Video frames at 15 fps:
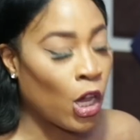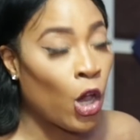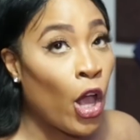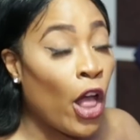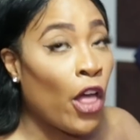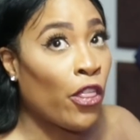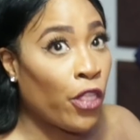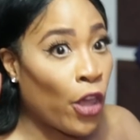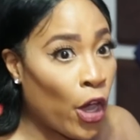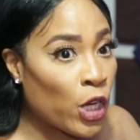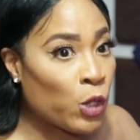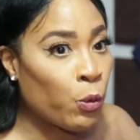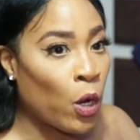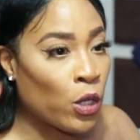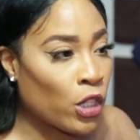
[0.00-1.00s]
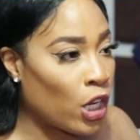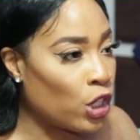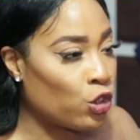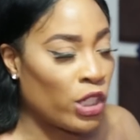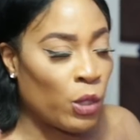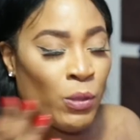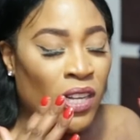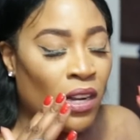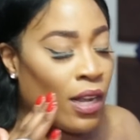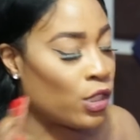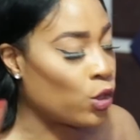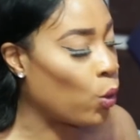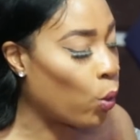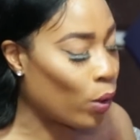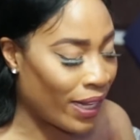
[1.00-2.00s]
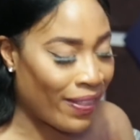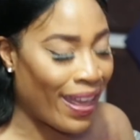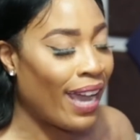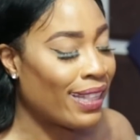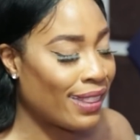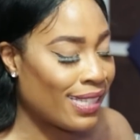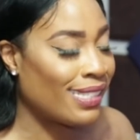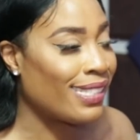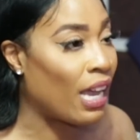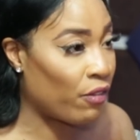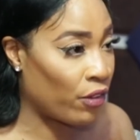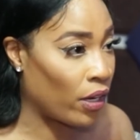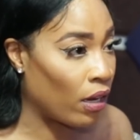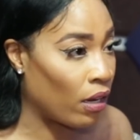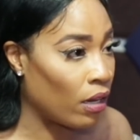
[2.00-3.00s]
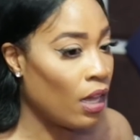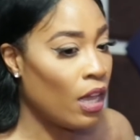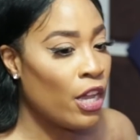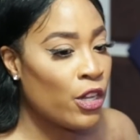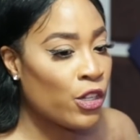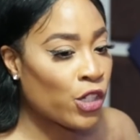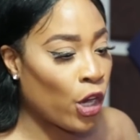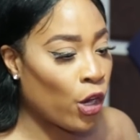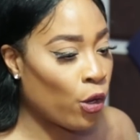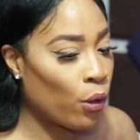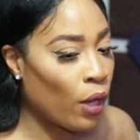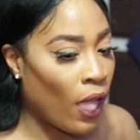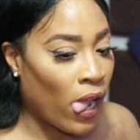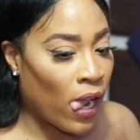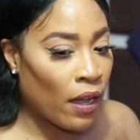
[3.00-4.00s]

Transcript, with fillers: So third world country. We don't like to call it that. This is Africa. Oh, yeah, so